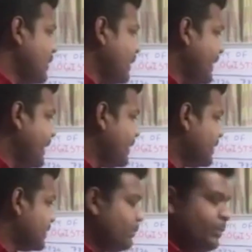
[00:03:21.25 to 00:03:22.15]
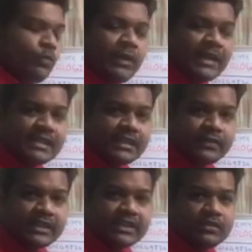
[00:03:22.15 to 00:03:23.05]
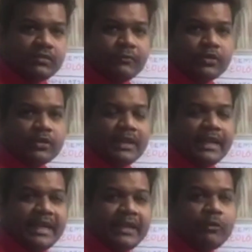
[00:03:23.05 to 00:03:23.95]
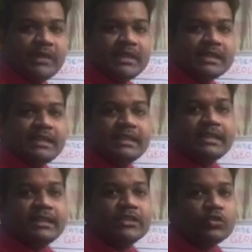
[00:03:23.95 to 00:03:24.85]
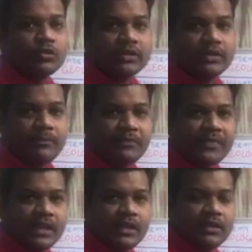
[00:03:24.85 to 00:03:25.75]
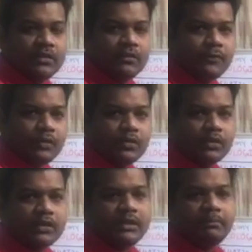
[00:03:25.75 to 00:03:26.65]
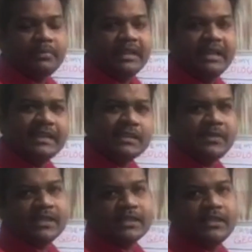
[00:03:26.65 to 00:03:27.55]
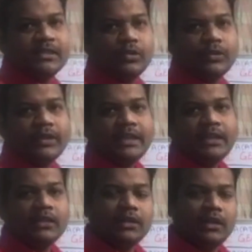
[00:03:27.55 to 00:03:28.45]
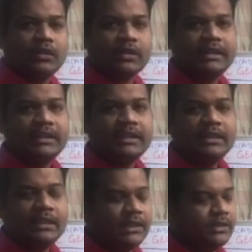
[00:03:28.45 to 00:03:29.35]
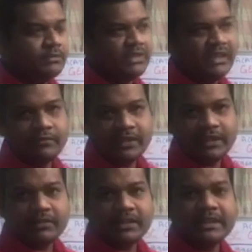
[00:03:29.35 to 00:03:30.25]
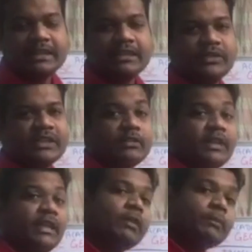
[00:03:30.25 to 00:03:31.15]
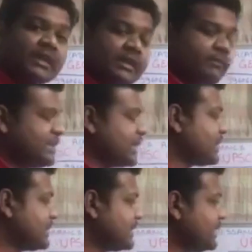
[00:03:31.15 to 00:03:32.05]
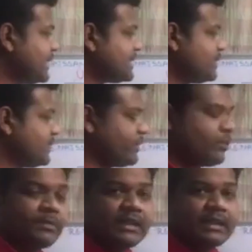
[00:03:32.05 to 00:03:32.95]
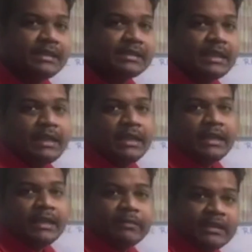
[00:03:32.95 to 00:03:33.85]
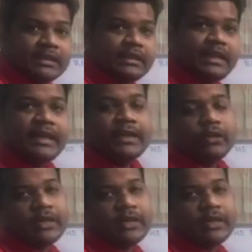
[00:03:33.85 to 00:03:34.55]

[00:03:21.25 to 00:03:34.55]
the blue flag certification for 8 beaches in a single stroke. For the cleanest beaches in UAE or in the in different countries which are developed, which are considered as developed countries, even they did not